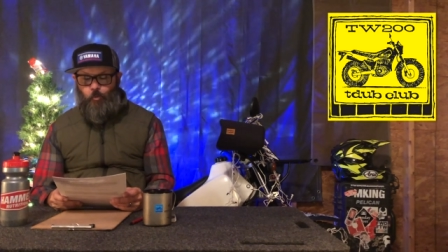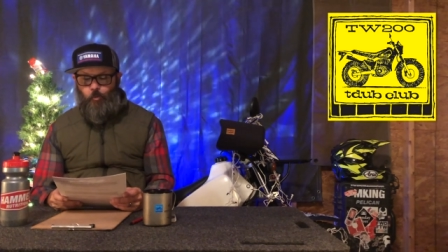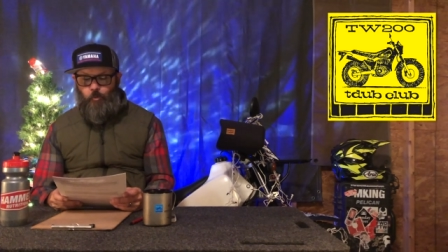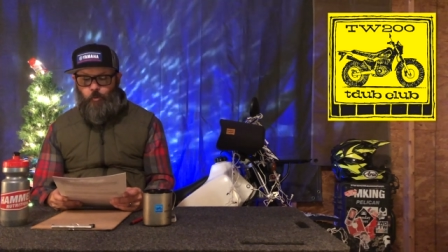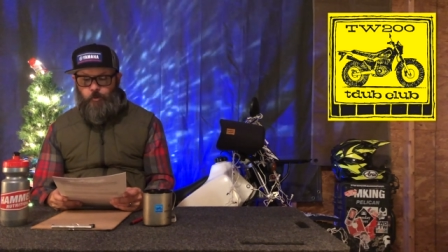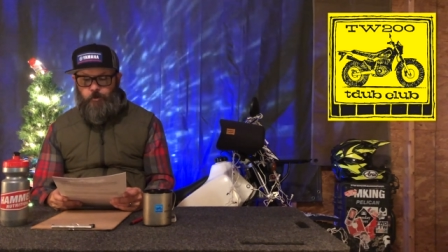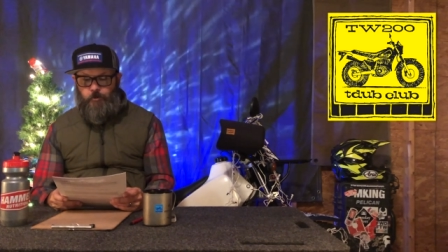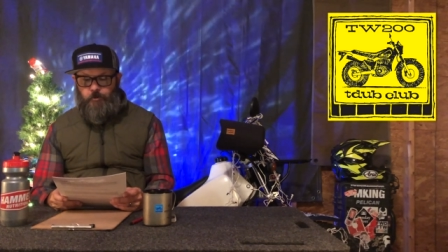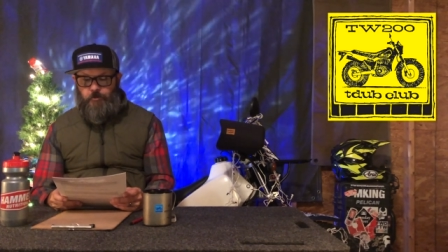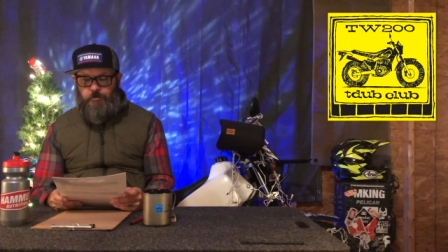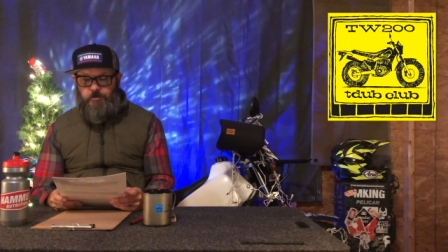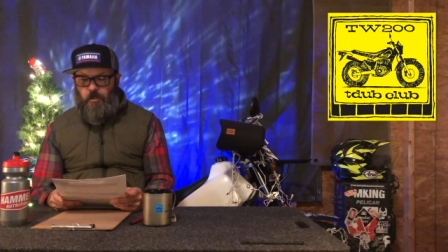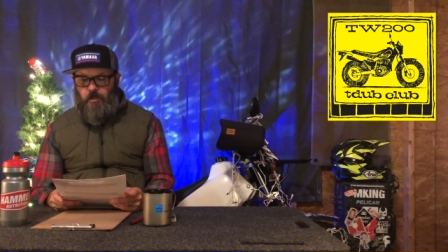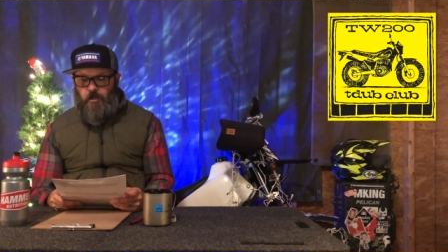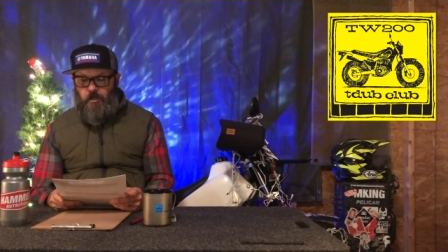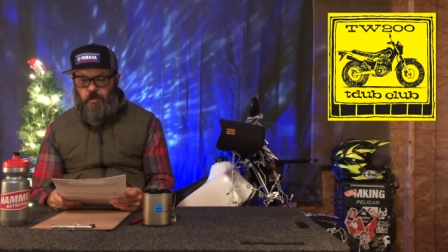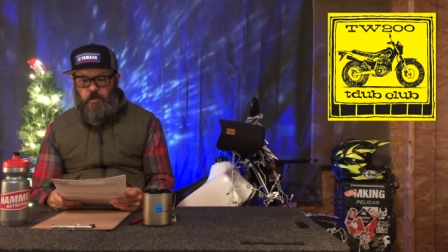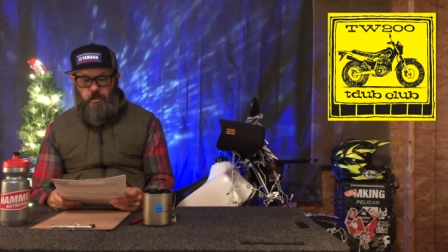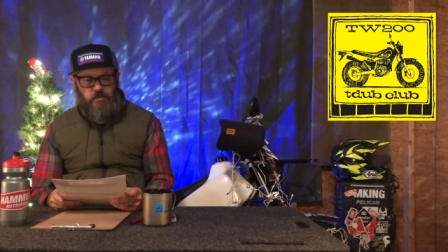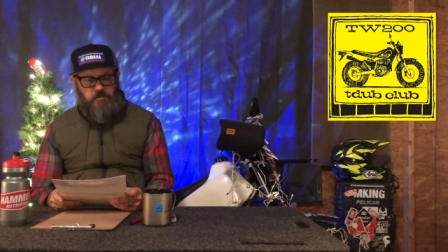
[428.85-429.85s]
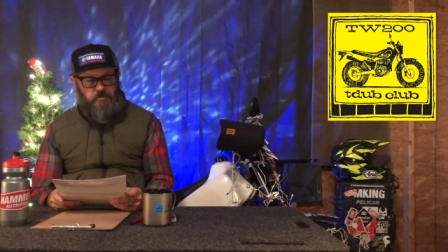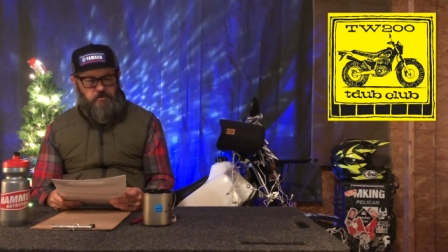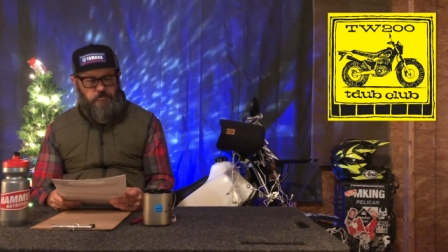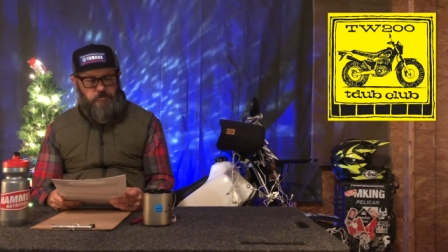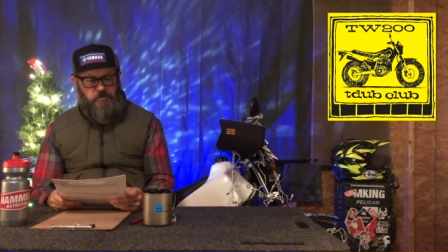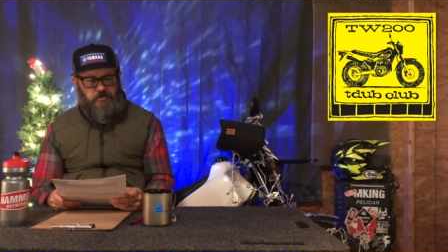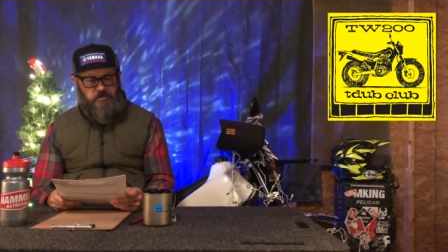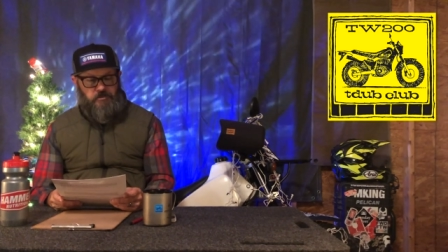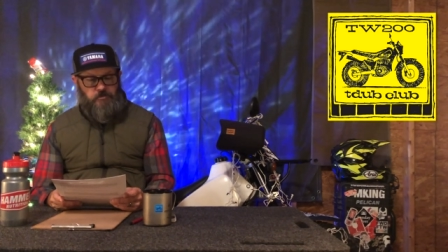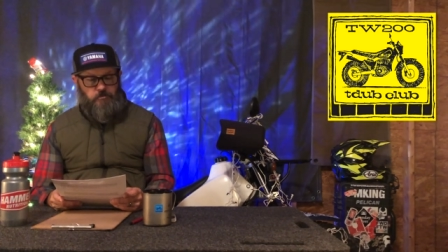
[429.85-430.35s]
World's
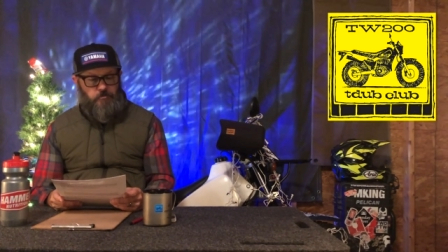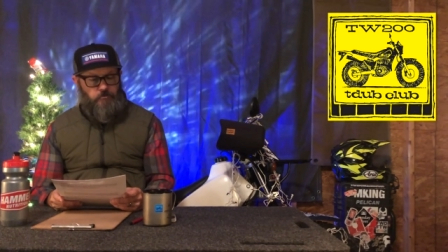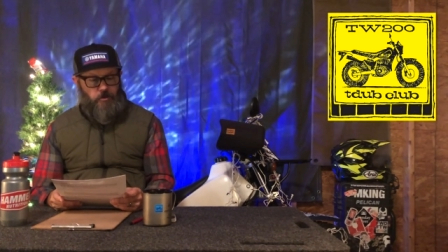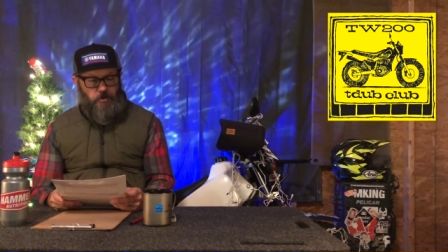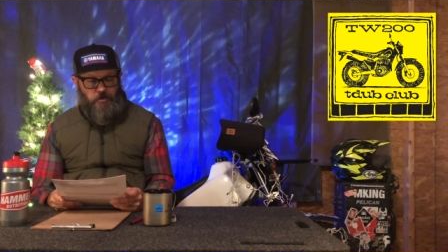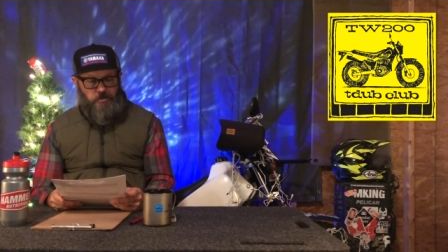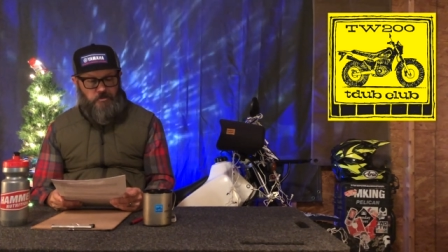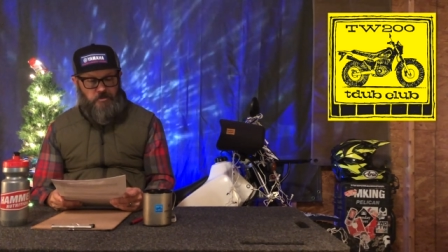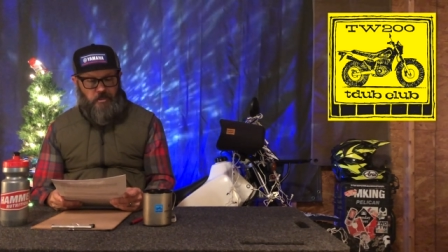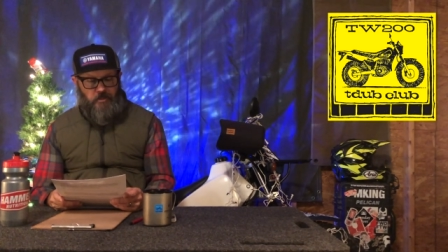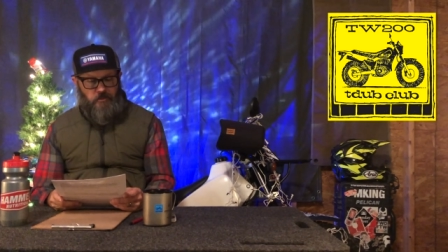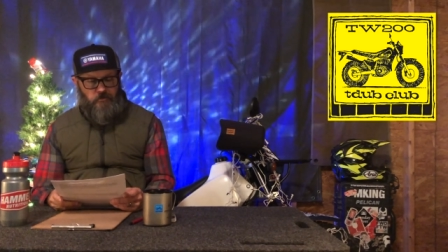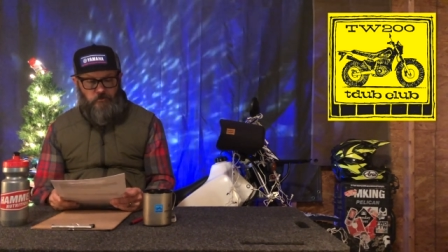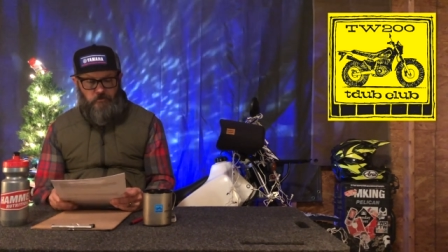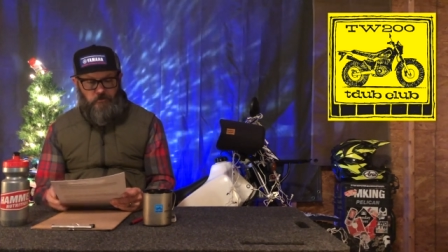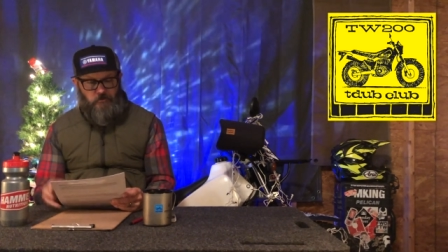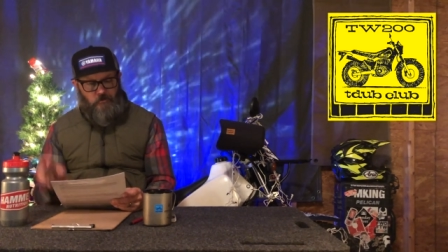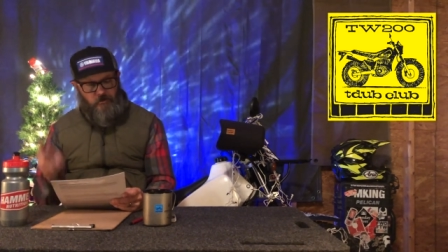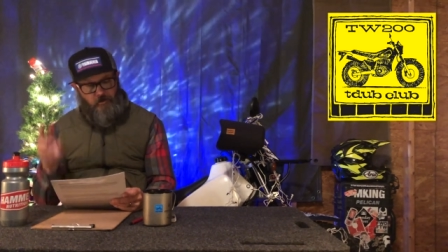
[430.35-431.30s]
Awesomest Motorcycle?